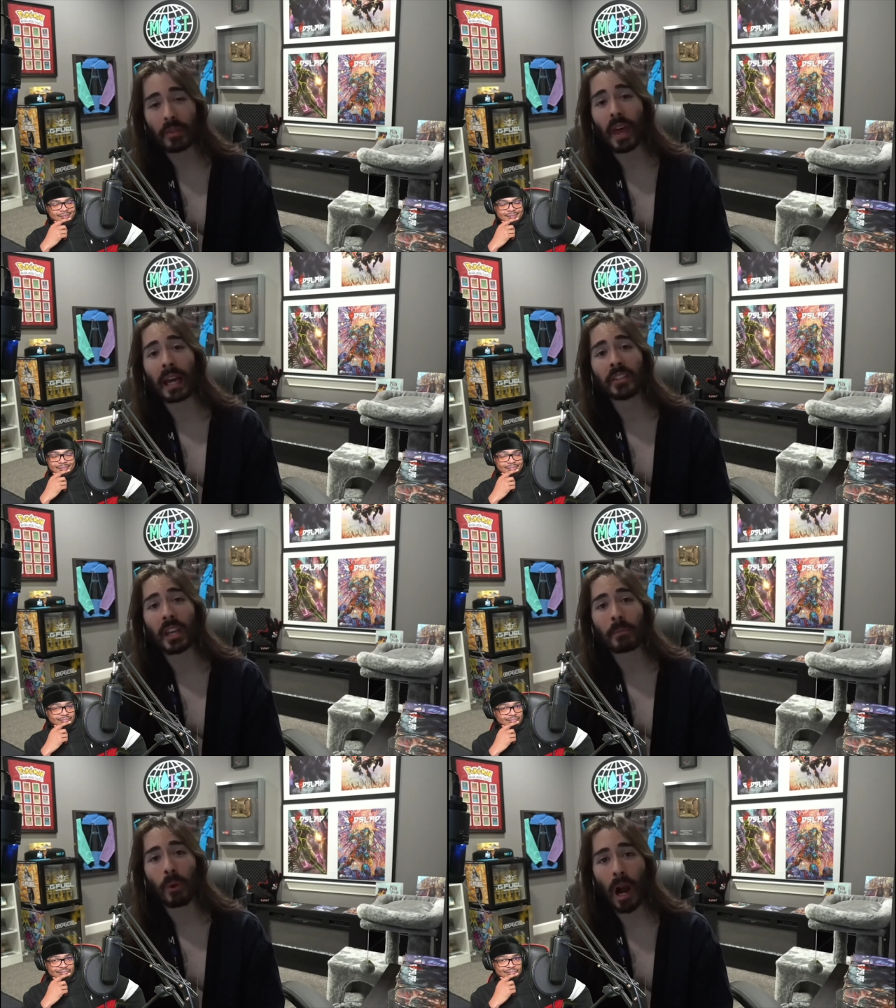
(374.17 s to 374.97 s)
That is
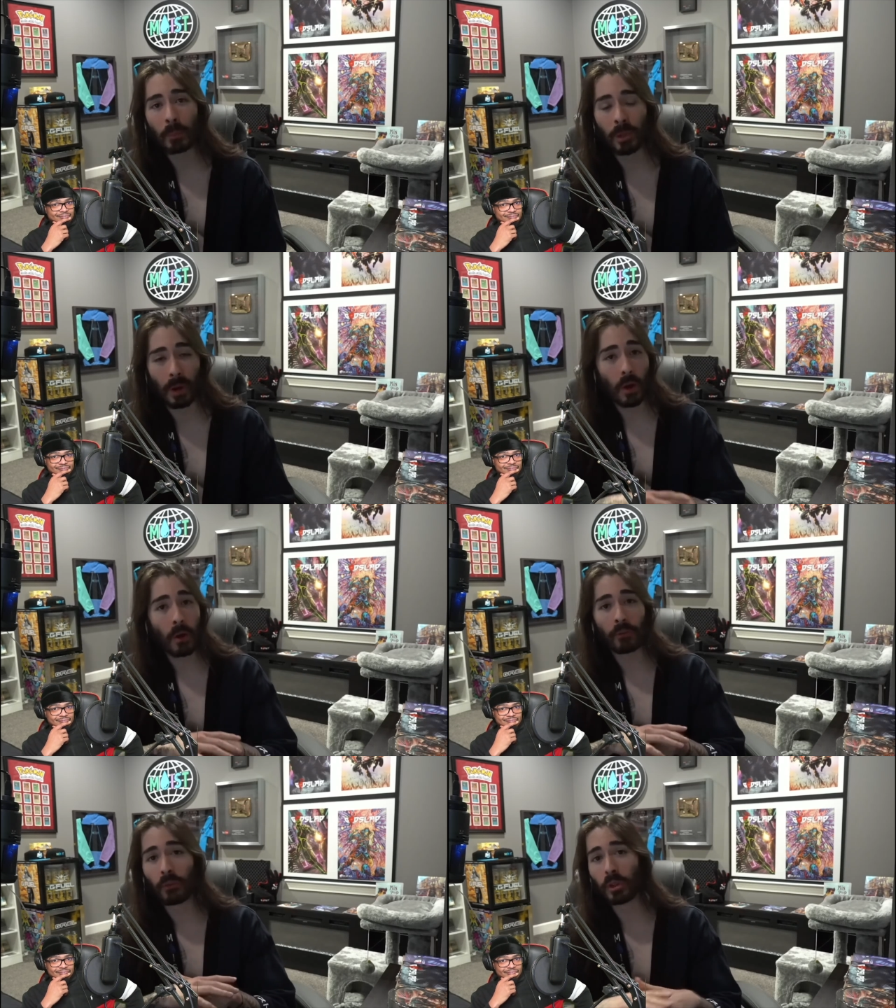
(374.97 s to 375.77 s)
a problem.
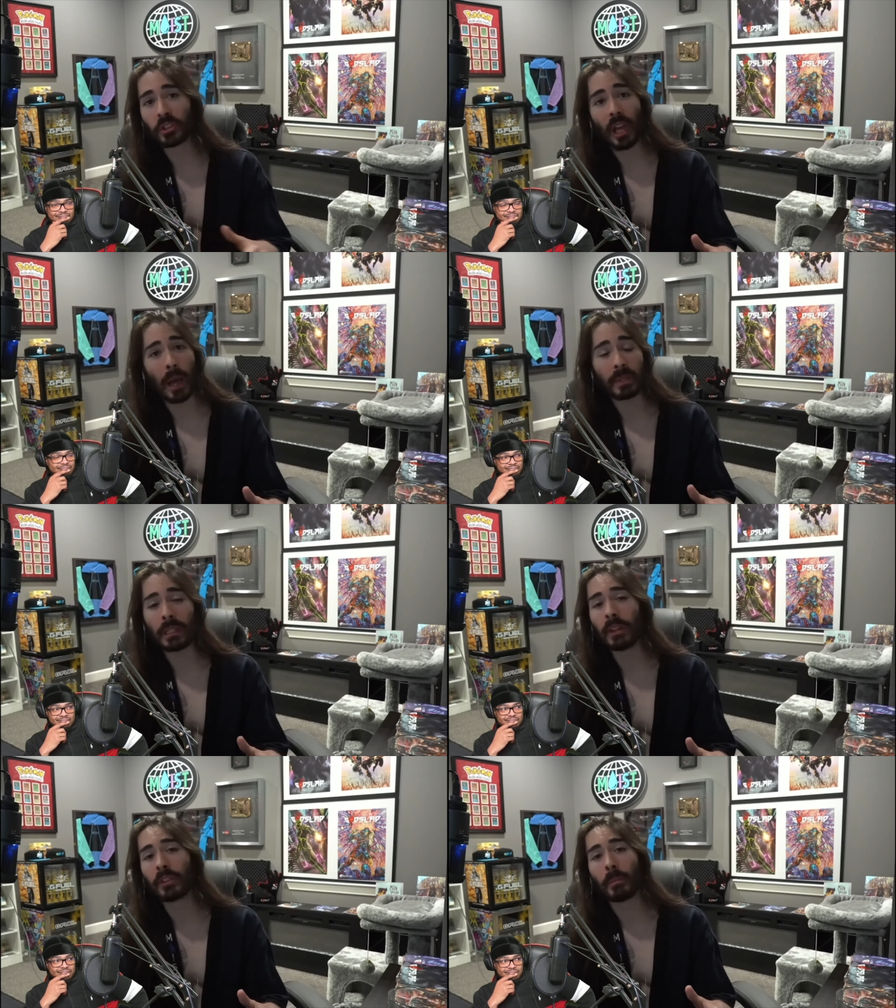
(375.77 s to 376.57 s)
Full stop.
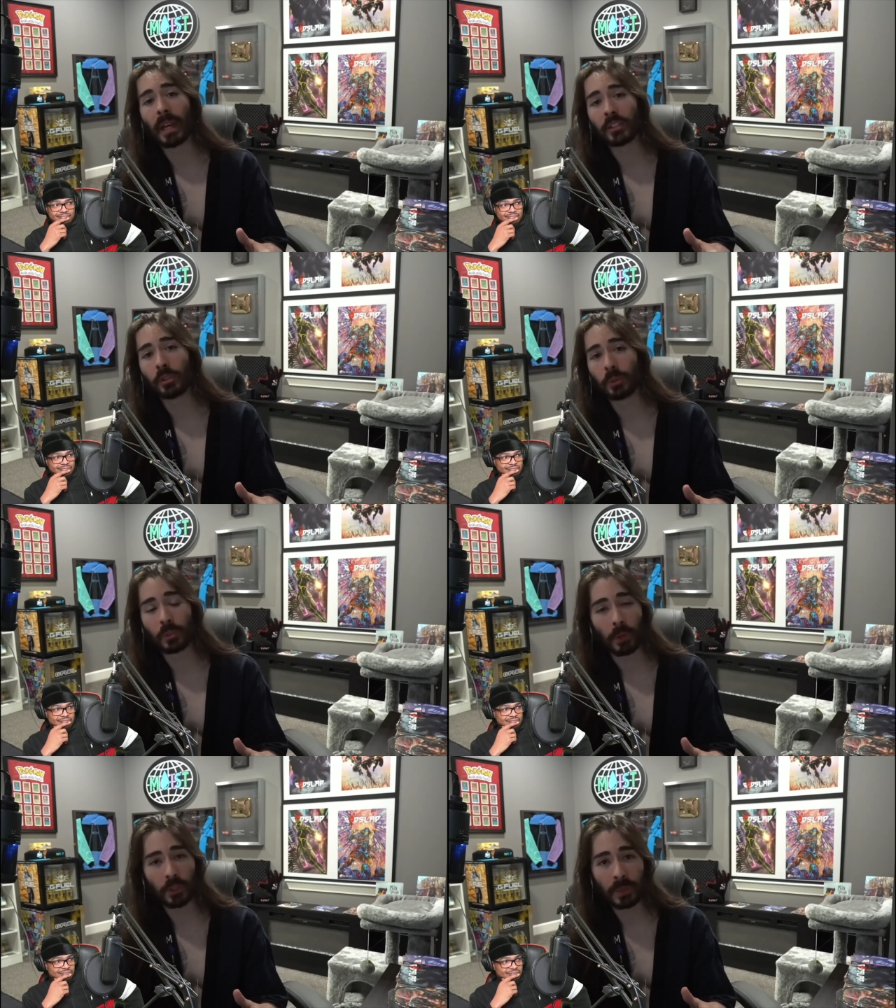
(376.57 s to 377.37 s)
Even if the message was
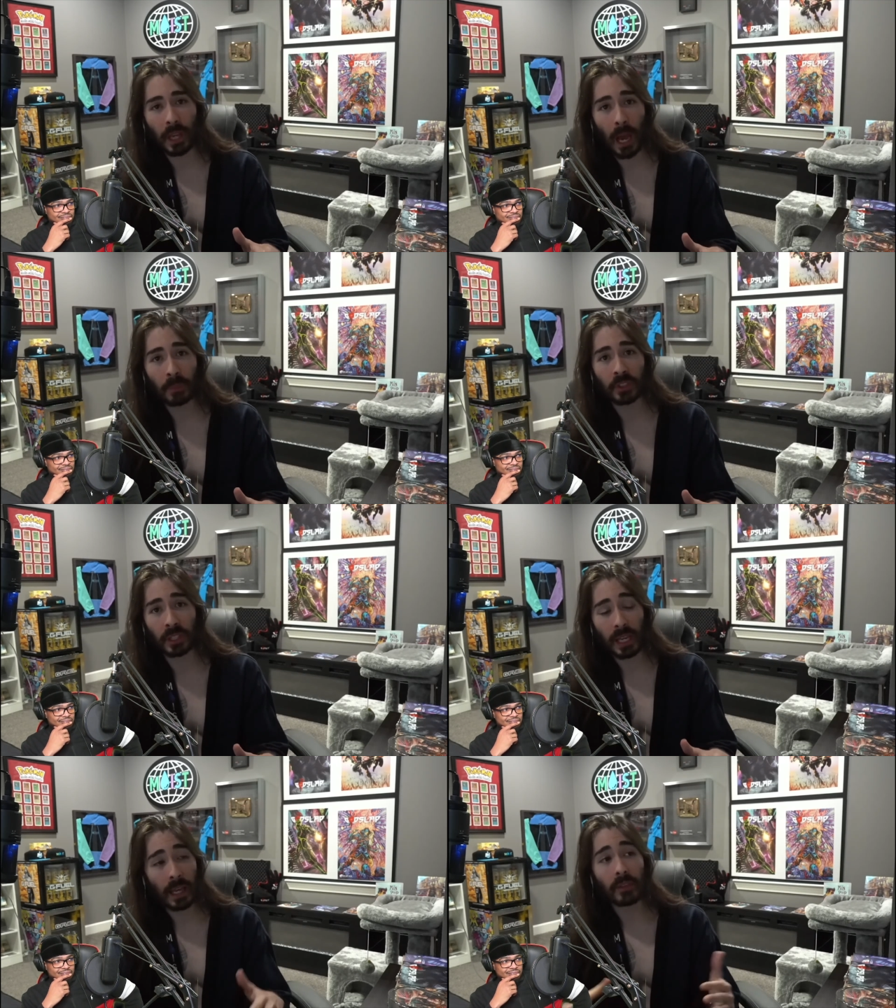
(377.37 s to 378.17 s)
supposed to be the
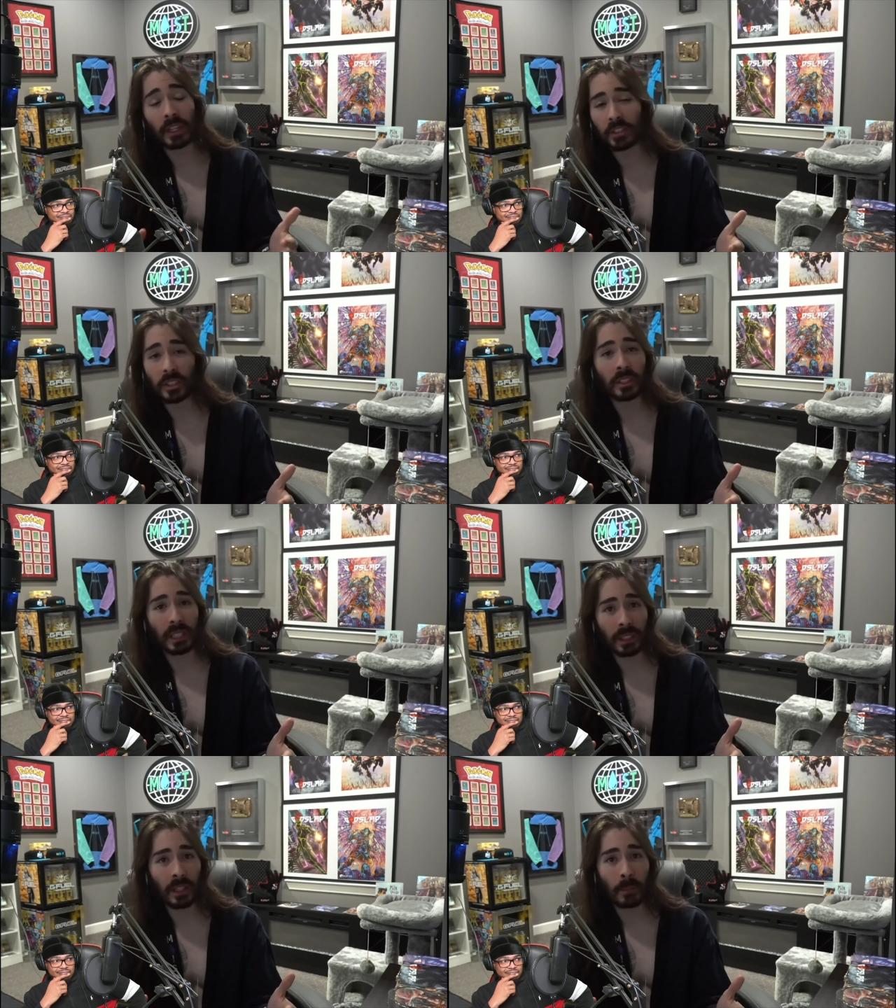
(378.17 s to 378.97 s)
opposite, they still
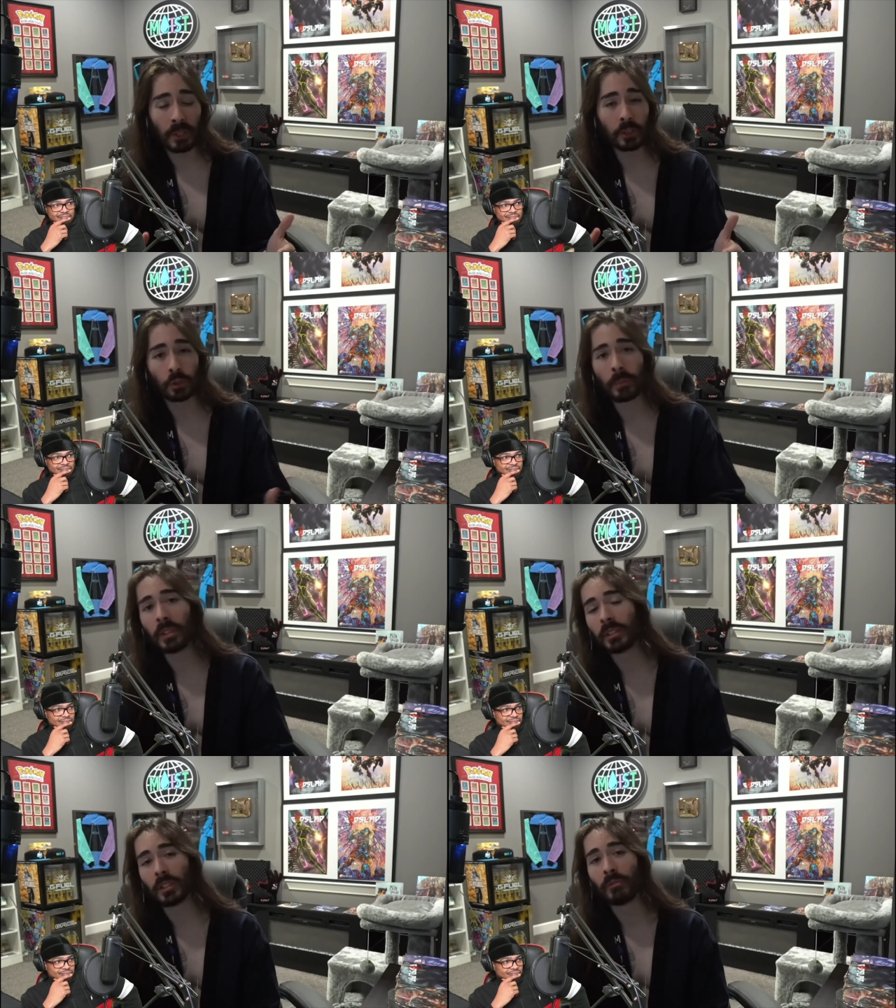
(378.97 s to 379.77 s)
ended up
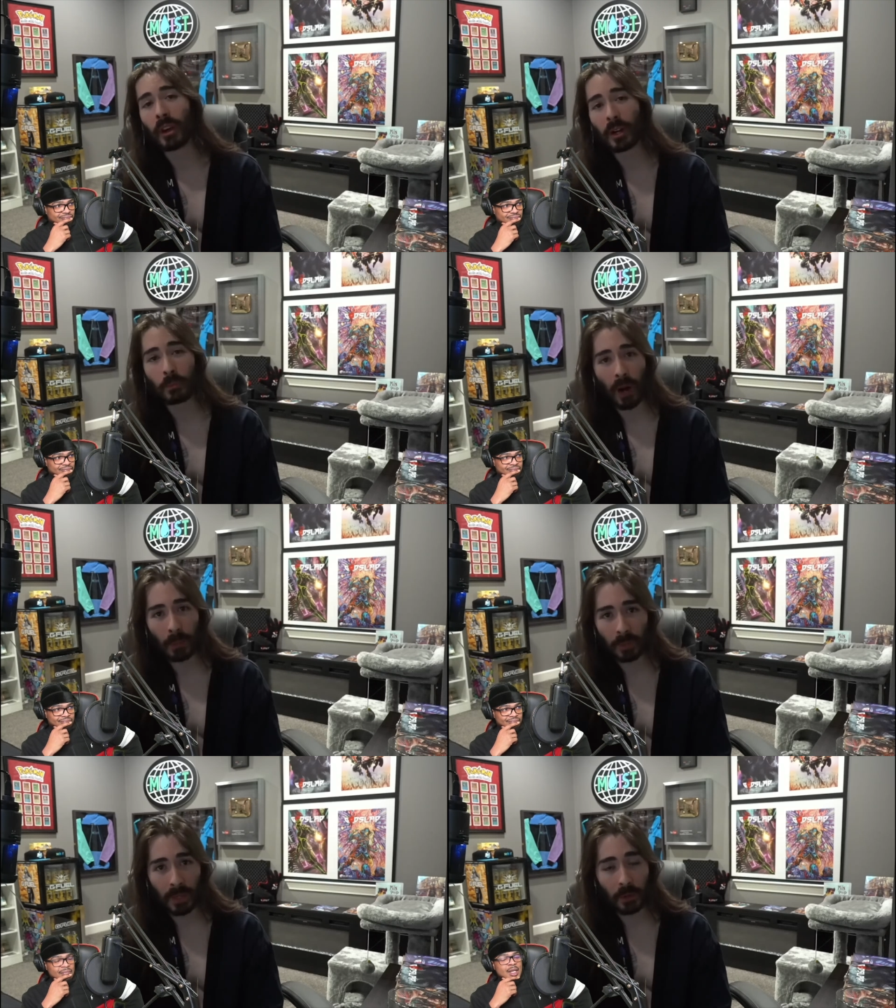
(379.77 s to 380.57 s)
contributing to the very
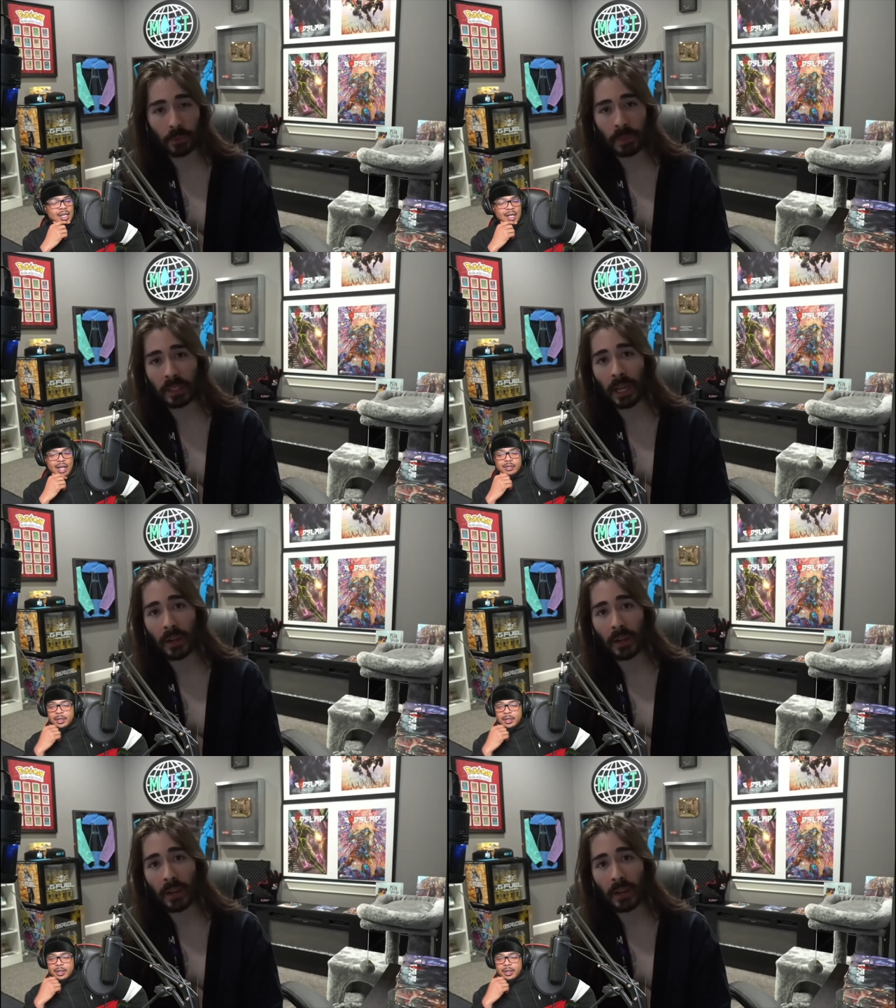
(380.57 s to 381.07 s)
problem they were speaking out against.